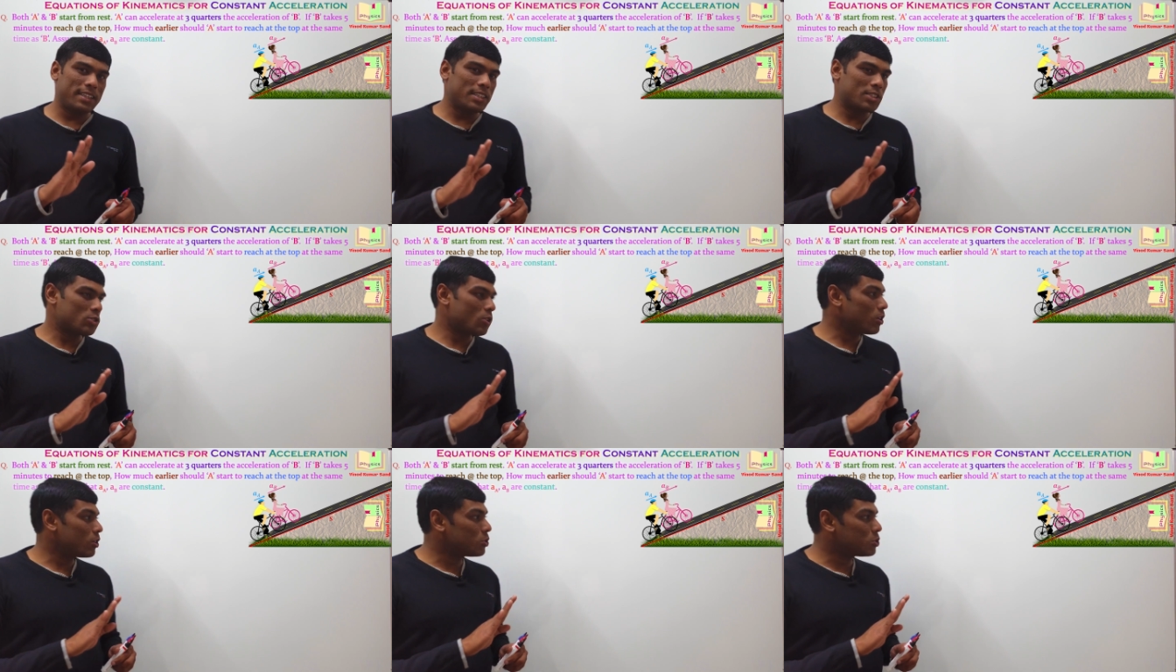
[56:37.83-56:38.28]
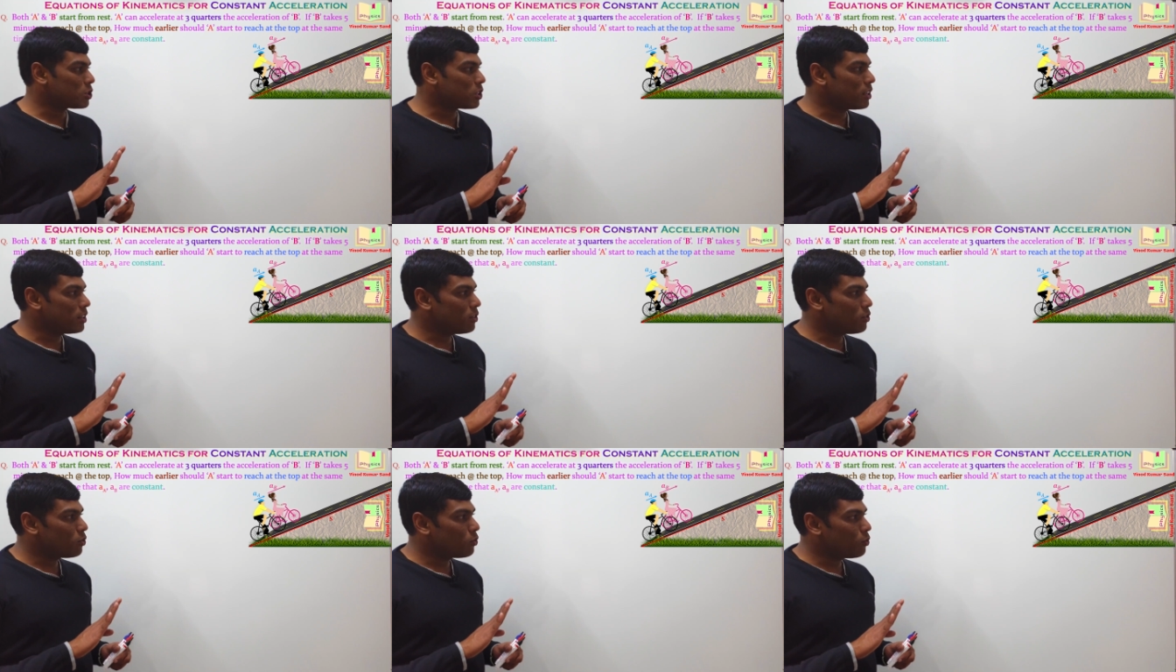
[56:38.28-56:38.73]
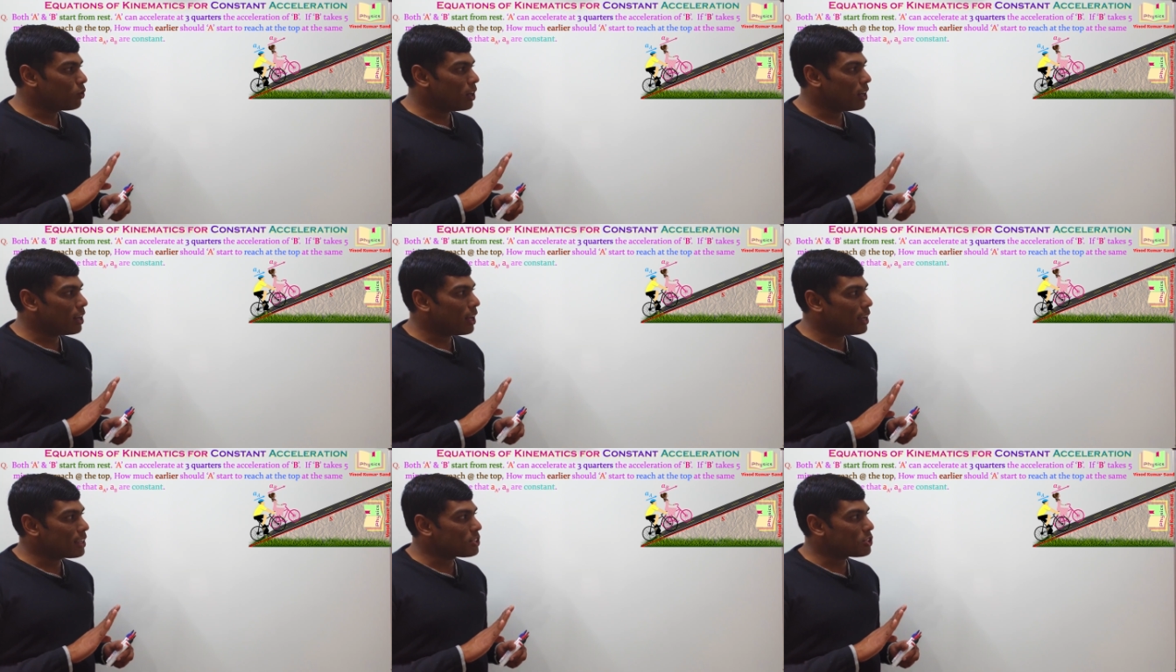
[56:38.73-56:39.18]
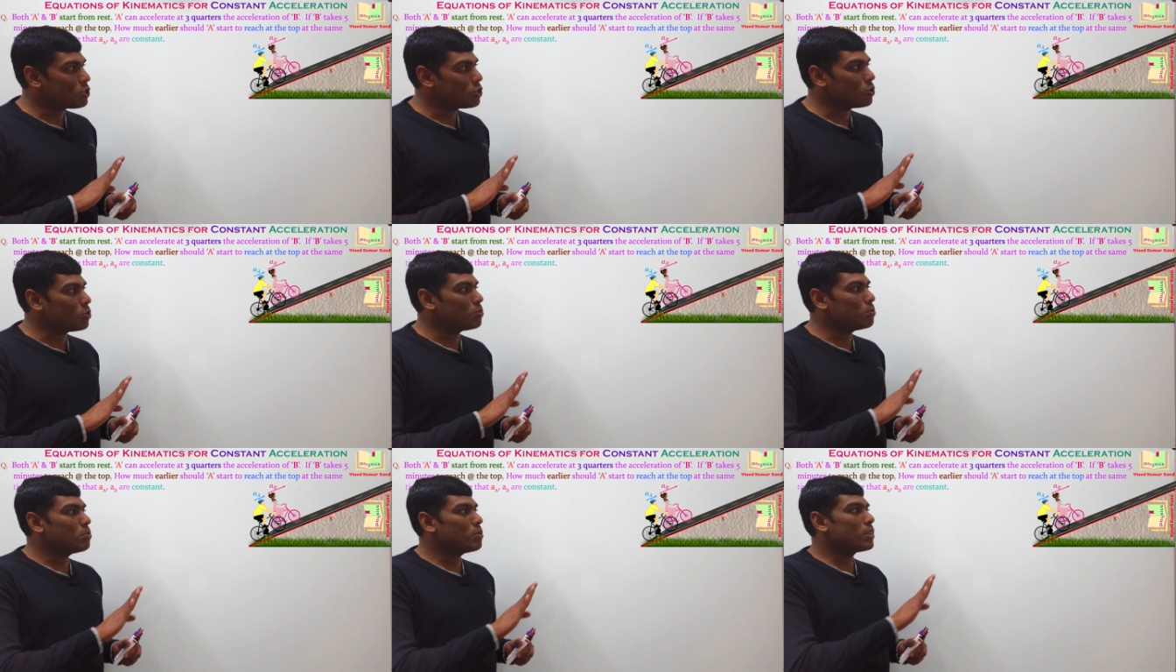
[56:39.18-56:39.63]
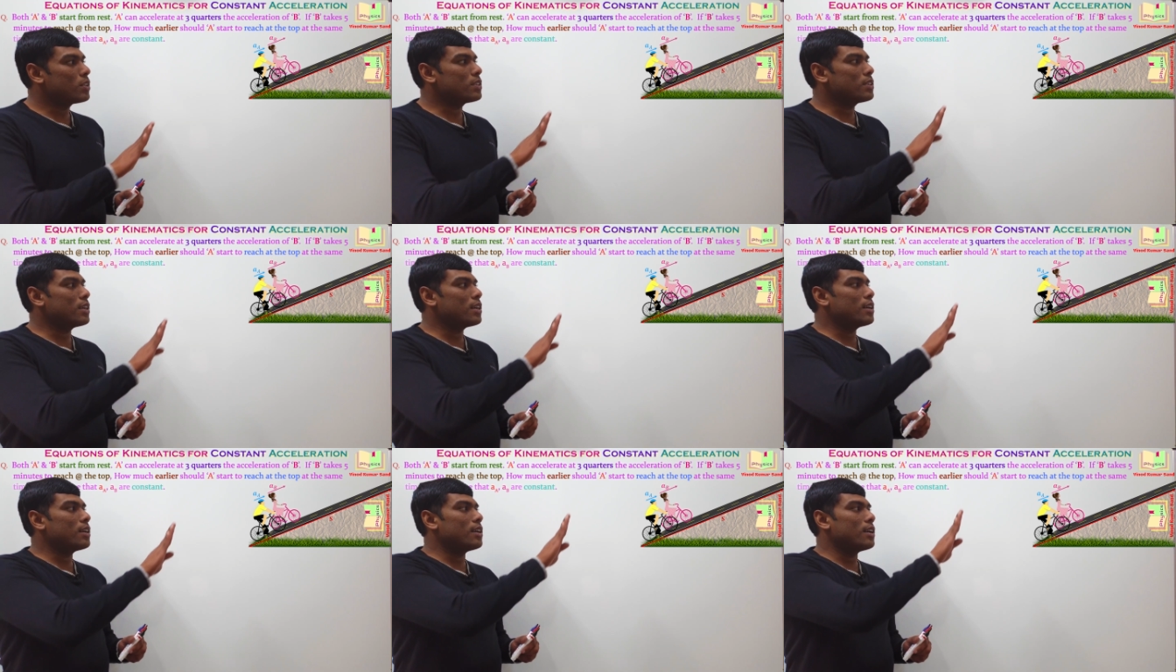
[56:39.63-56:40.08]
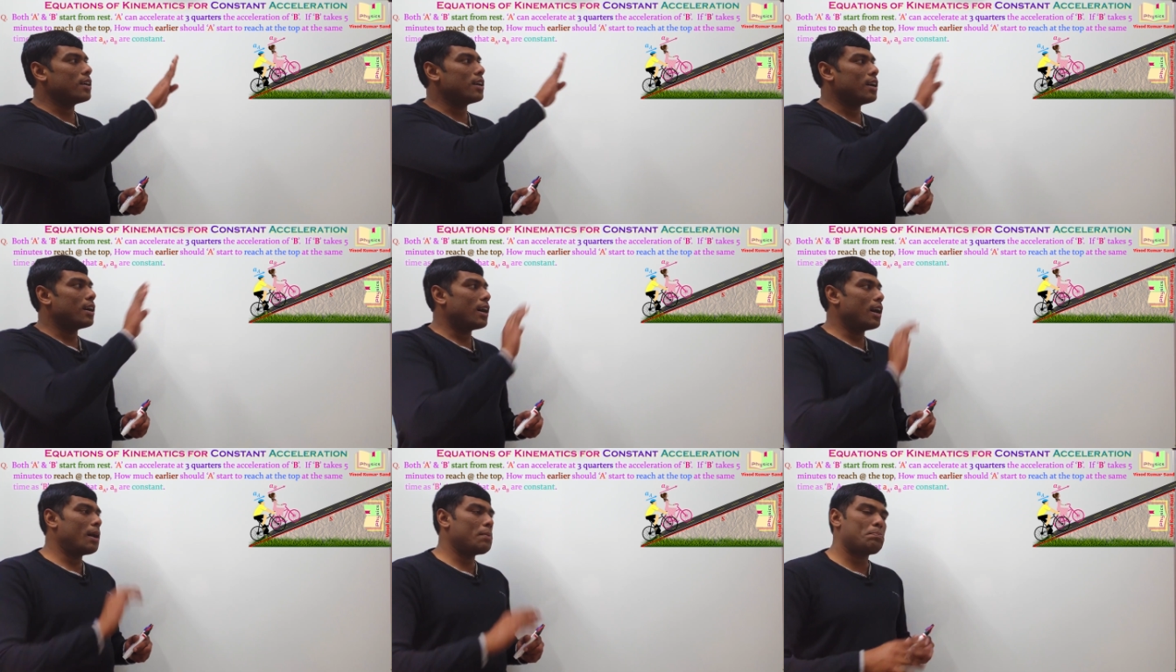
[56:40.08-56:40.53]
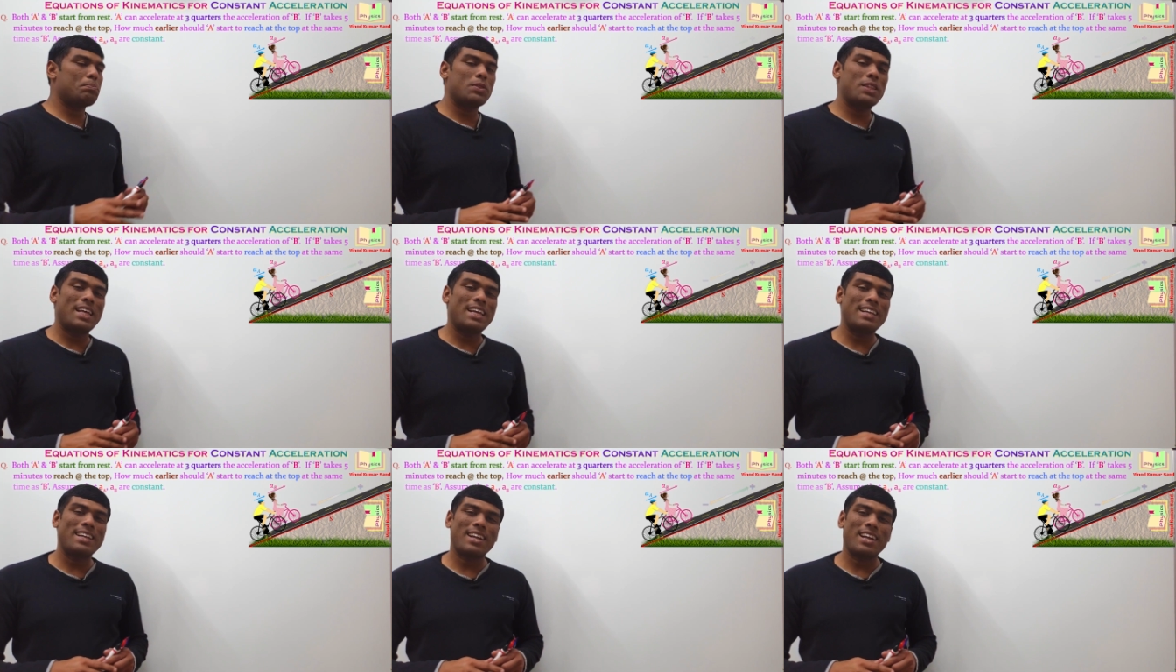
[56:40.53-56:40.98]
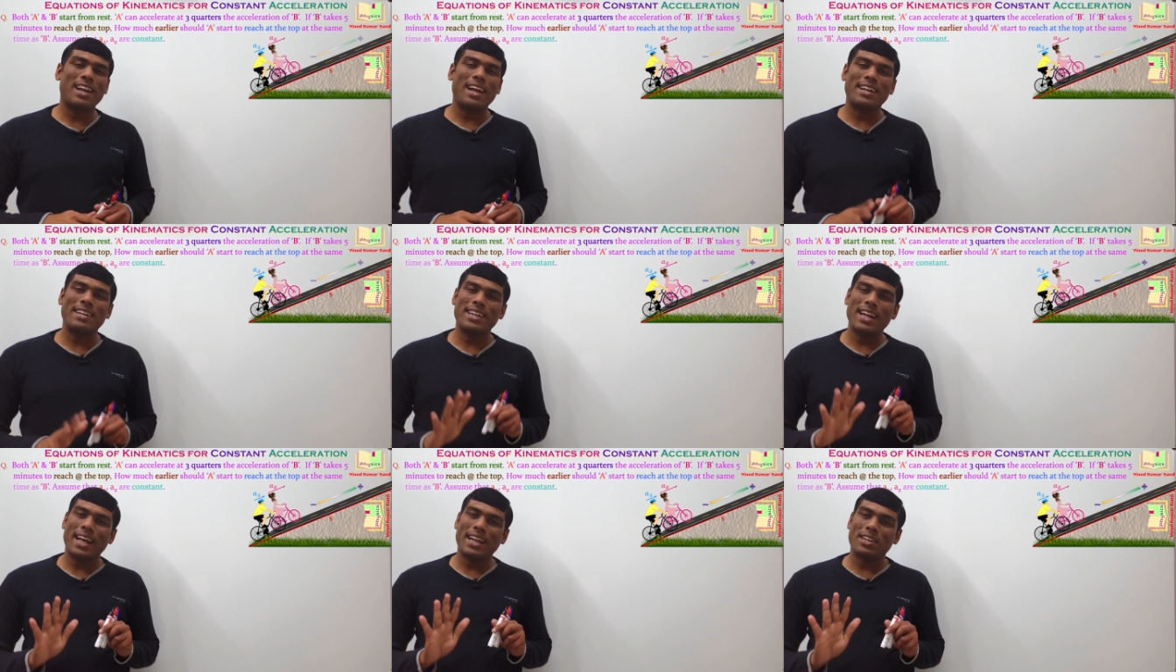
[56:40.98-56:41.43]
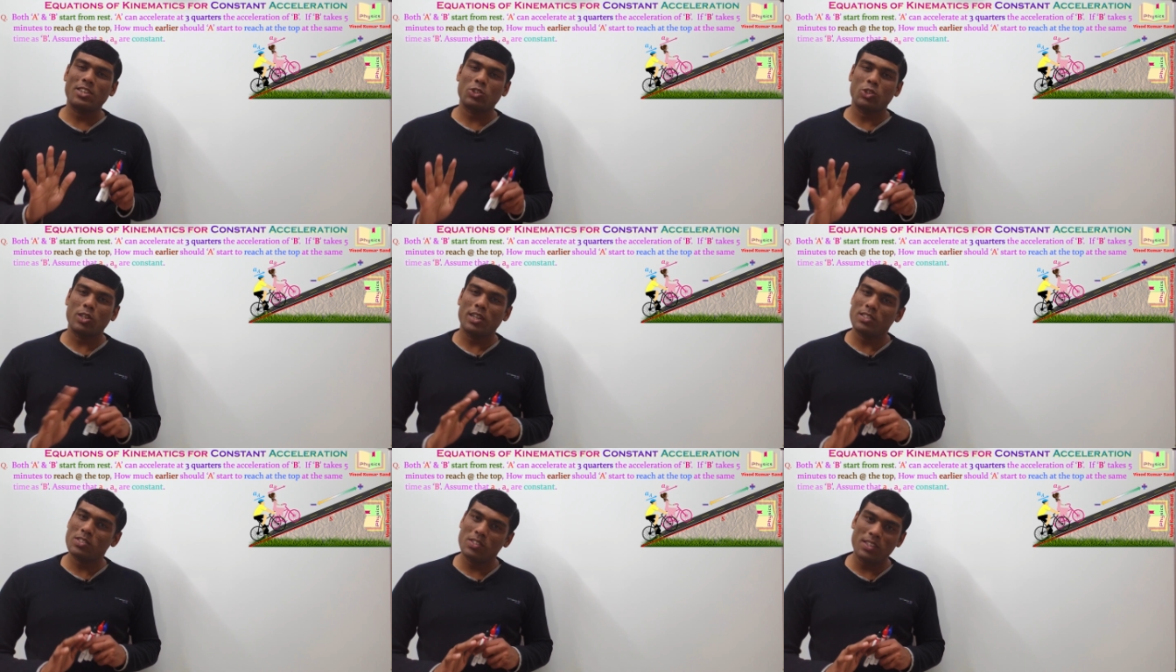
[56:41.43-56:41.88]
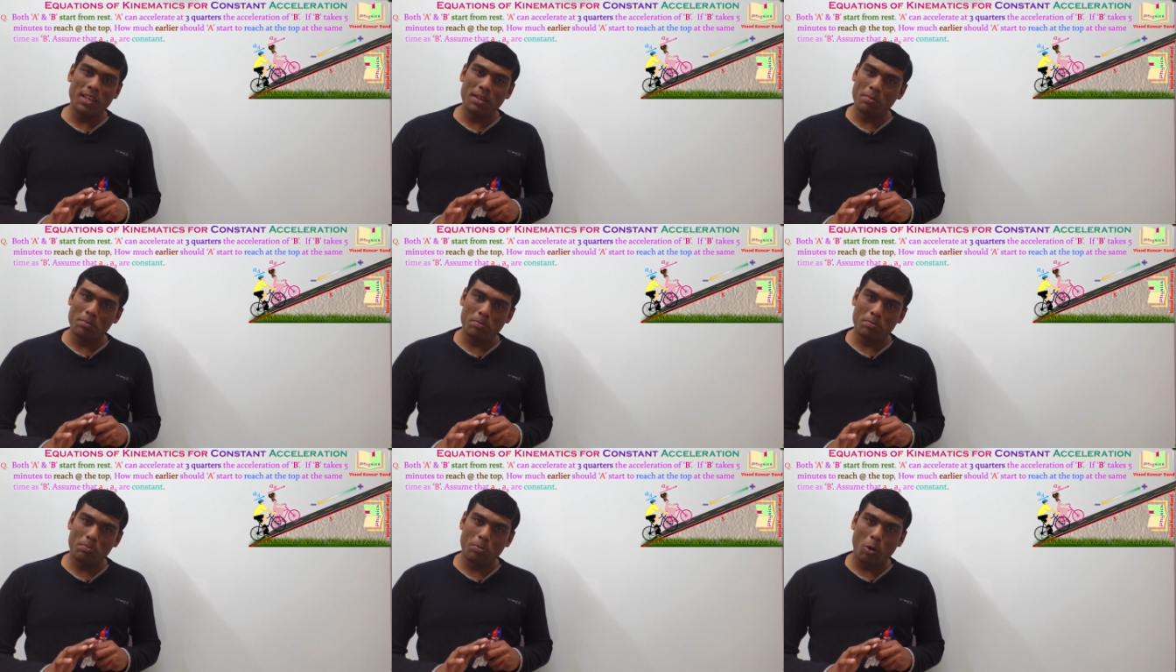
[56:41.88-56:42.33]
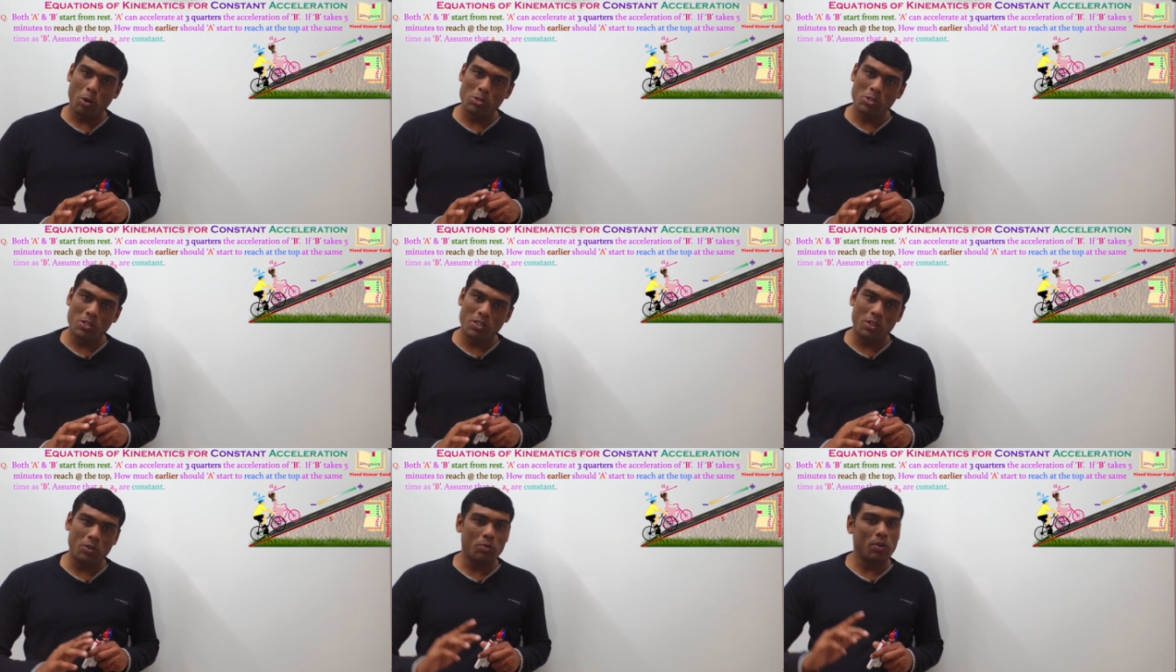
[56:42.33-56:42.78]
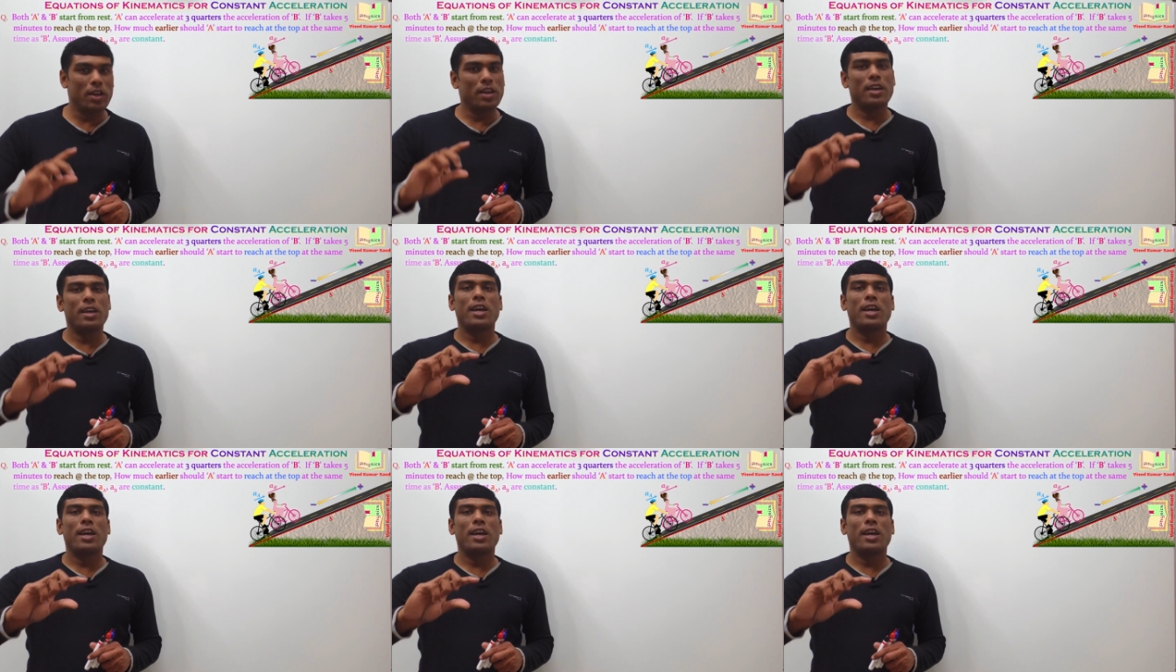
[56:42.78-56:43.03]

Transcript: the solution, we'll assume the up the inclined direction is the positive,